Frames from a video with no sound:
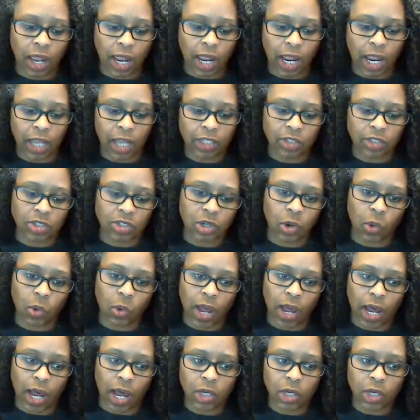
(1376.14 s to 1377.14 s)
and so
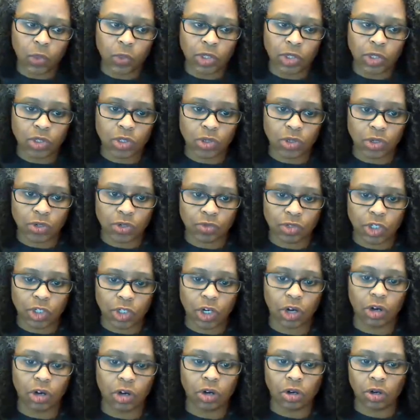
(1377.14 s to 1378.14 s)
how do we sort of
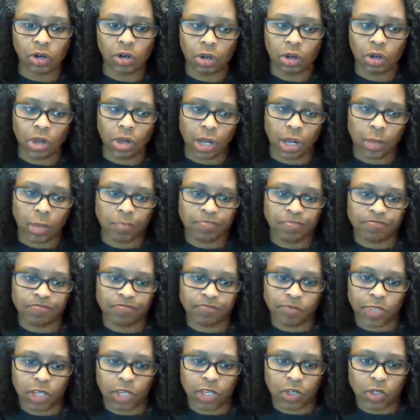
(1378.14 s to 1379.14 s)
turn um,
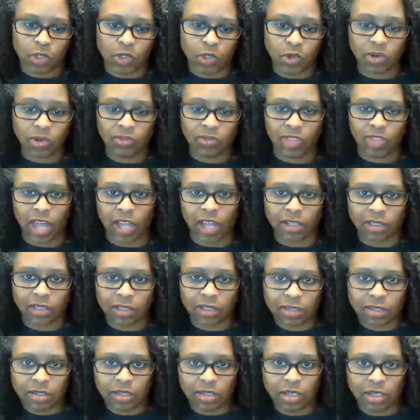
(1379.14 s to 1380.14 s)
sort of that
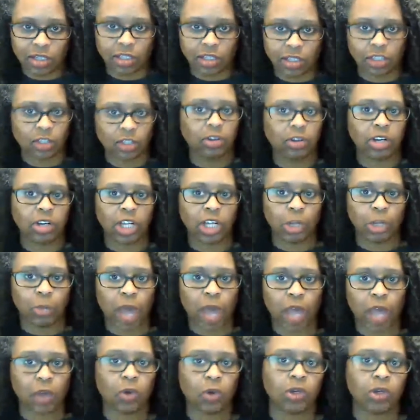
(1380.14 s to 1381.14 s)
listening and learning
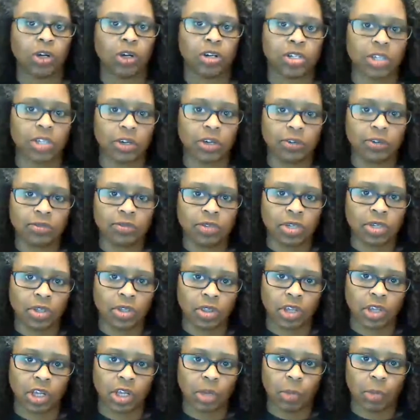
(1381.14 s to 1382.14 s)
back on ourselves to
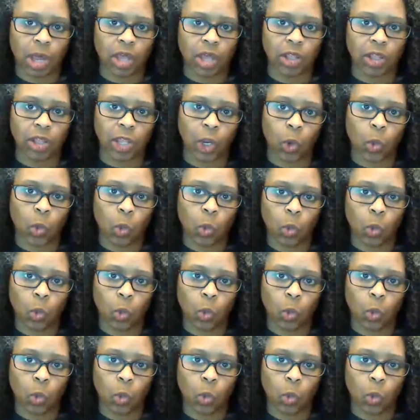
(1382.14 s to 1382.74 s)
think about like